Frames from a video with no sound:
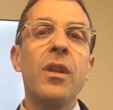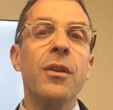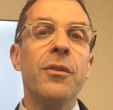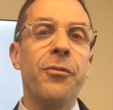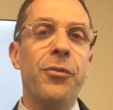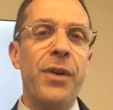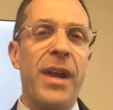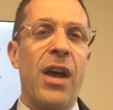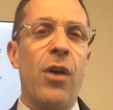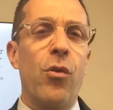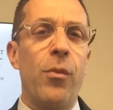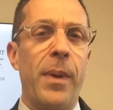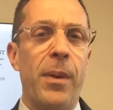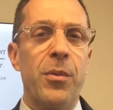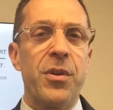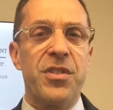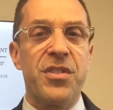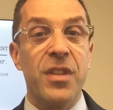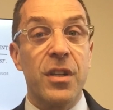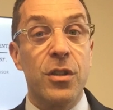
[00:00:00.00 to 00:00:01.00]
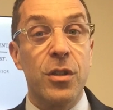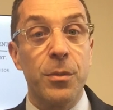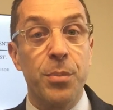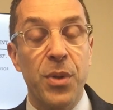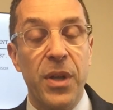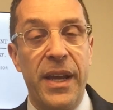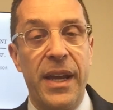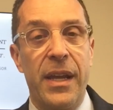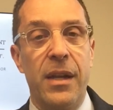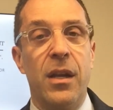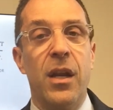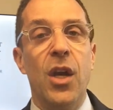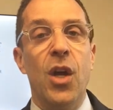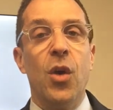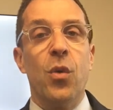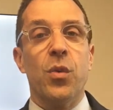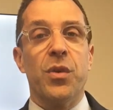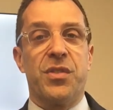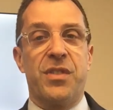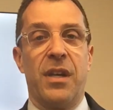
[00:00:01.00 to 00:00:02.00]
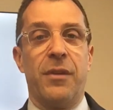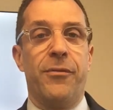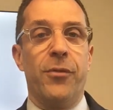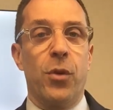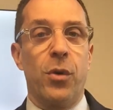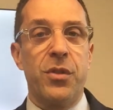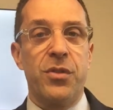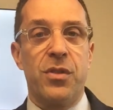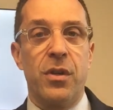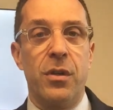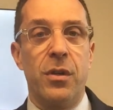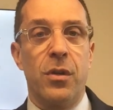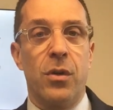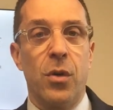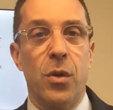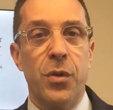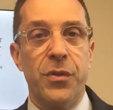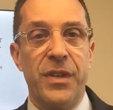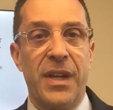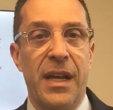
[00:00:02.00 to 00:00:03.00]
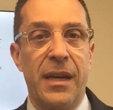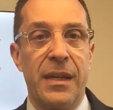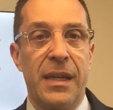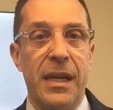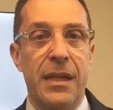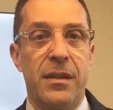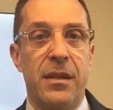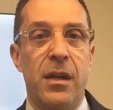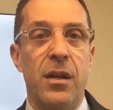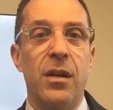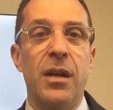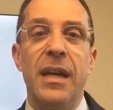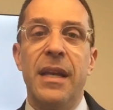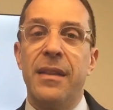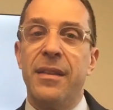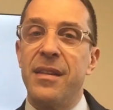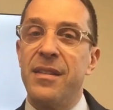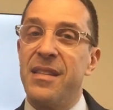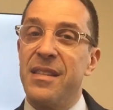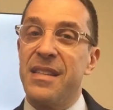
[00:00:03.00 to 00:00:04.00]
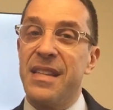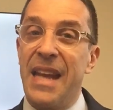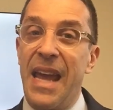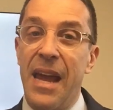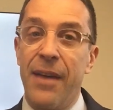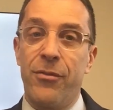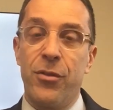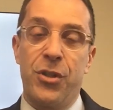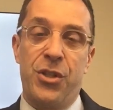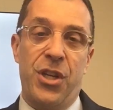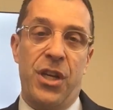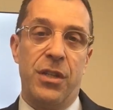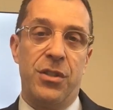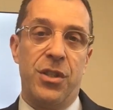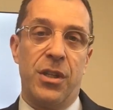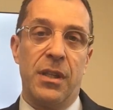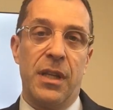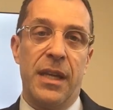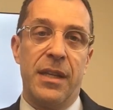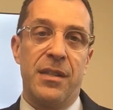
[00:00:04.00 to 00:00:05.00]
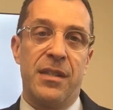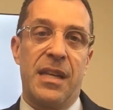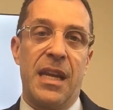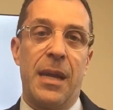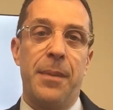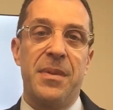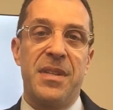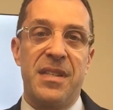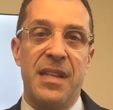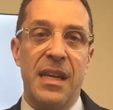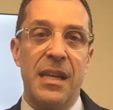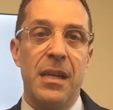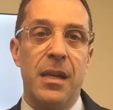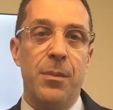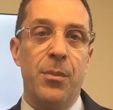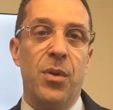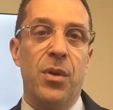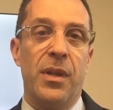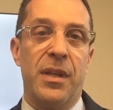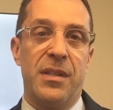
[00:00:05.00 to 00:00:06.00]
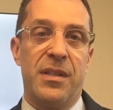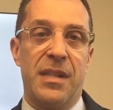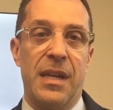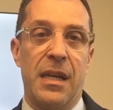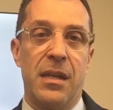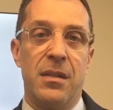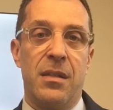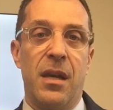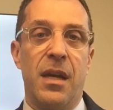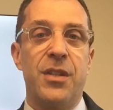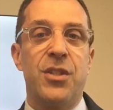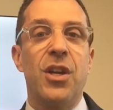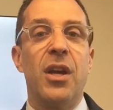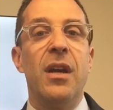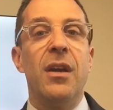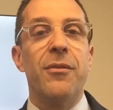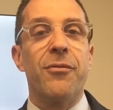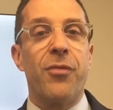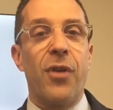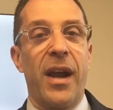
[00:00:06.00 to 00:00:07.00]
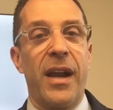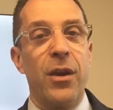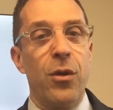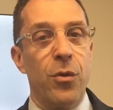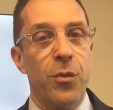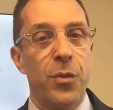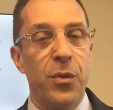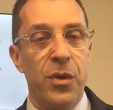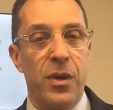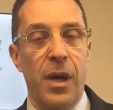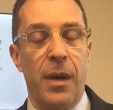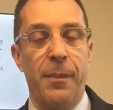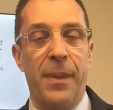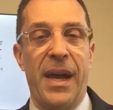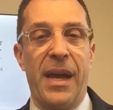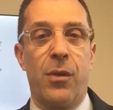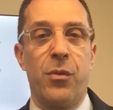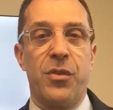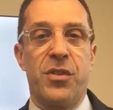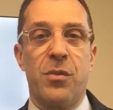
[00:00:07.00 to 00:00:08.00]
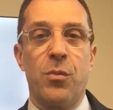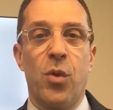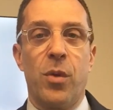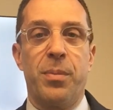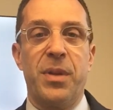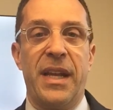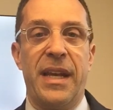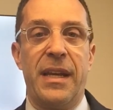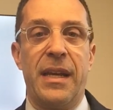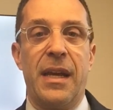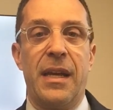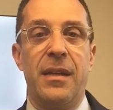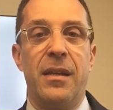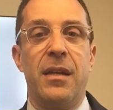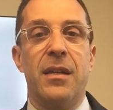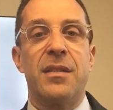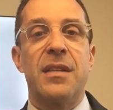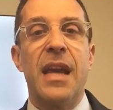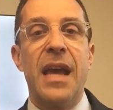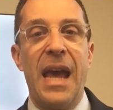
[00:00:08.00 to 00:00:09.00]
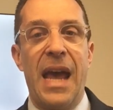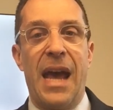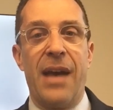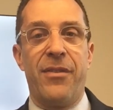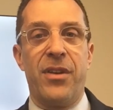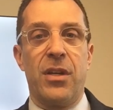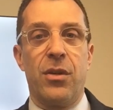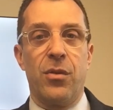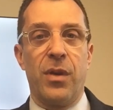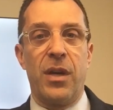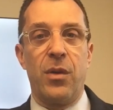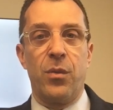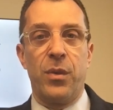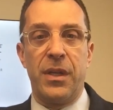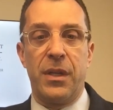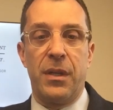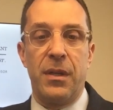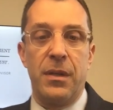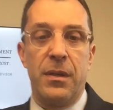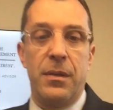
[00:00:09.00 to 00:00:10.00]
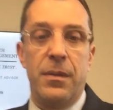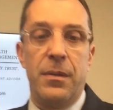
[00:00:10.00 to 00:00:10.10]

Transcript: For now, remember to stick to your plan. We'll stay focused on your goals and how to get there. This is an ever-changing landscape. Stay nimble and stay in touch. Friday, we'll come back with some more planning ideas. Have a great week.